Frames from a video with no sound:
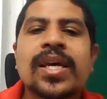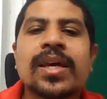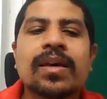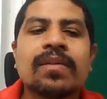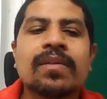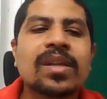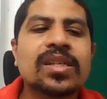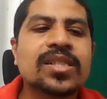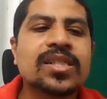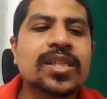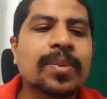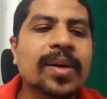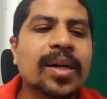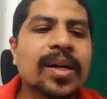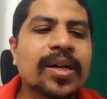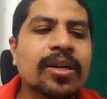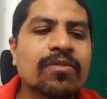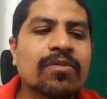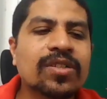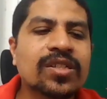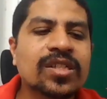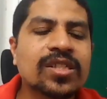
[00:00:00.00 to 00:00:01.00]
say the
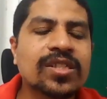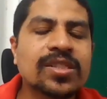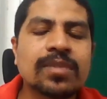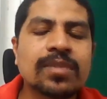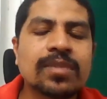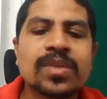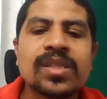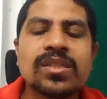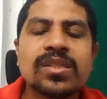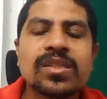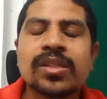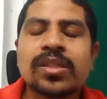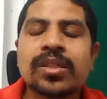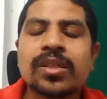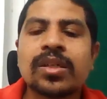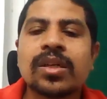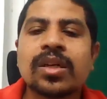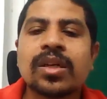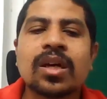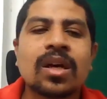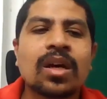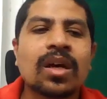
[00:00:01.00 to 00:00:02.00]
stability of a system is
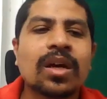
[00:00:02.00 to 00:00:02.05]
de